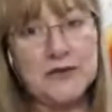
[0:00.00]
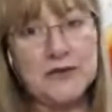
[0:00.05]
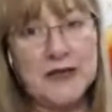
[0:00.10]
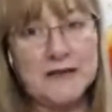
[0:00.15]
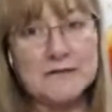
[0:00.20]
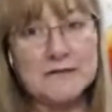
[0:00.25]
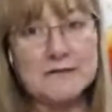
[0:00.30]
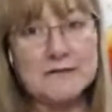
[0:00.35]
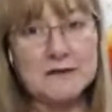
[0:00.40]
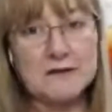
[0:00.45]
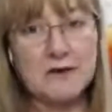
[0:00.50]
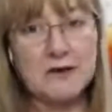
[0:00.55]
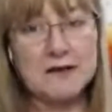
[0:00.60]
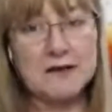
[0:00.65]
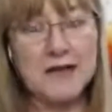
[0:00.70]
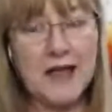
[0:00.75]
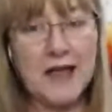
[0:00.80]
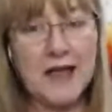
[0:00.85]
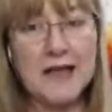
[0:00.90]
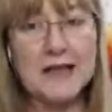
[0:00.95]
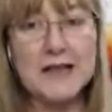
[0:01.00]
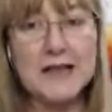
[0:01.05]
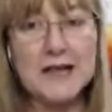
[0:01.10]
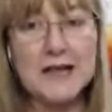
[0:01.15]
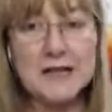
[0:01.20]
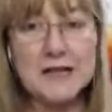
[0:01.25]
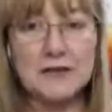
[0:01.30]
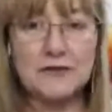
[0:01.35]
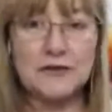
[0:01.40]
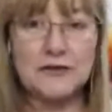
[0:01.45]
to that site and
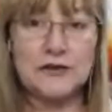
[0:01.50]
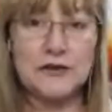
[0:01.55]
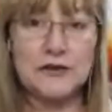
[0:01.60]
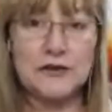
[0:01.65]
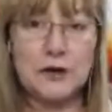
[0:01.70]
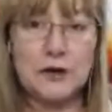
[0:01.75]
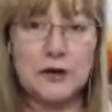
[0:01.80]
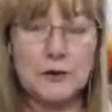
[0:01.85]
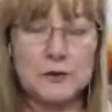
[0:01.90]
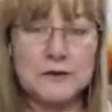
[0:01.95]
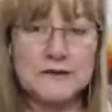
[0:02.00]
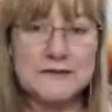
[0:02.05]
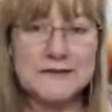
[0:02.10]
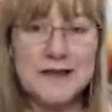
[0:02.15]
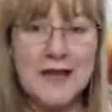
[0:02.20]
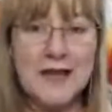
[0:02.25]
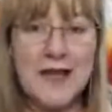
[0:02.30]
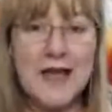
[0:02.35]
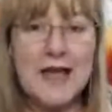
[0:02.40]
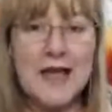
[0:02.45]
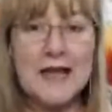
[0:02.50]
getting to know us.